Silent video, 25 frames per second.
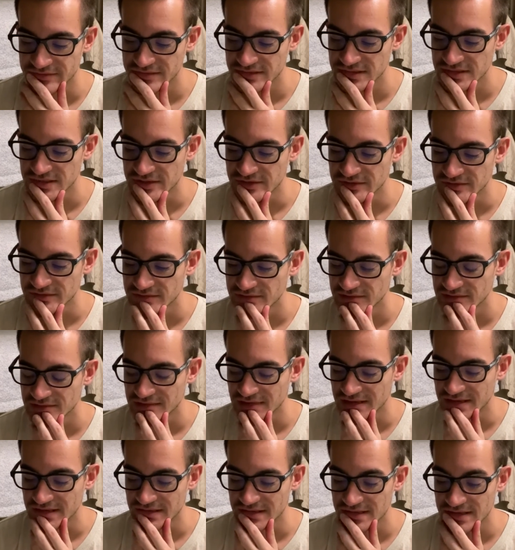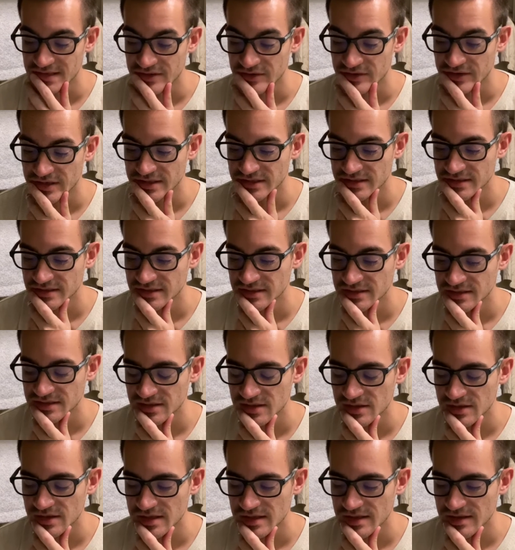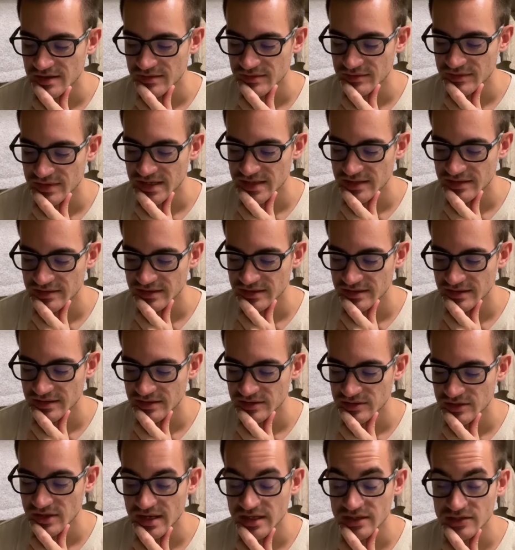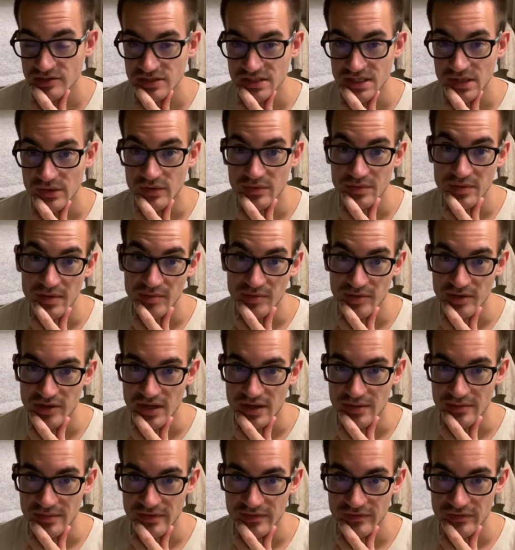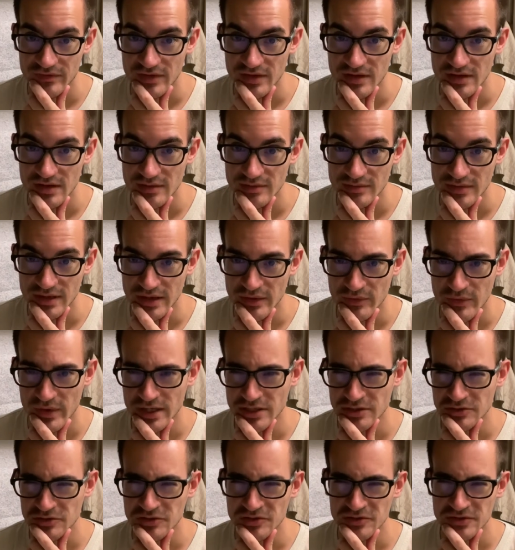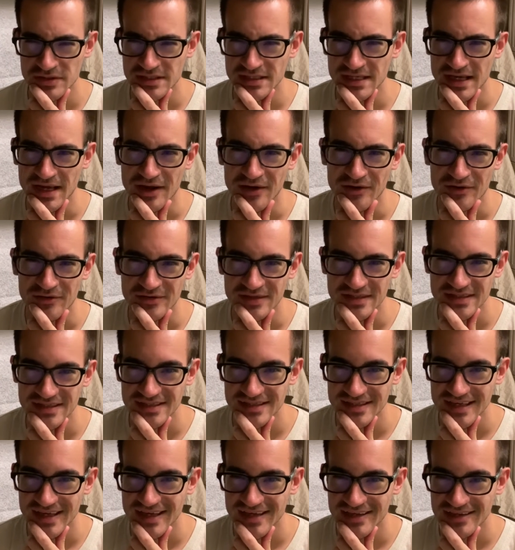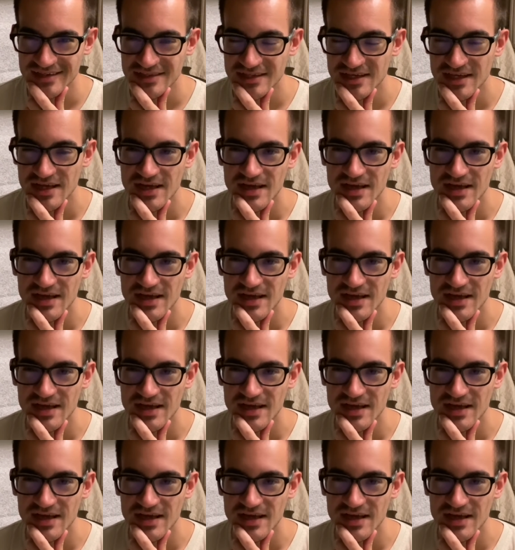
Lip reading: So, like, he created it. So I'm like, you know, I understand where people are coming from. Like, why do you use tarot and sage?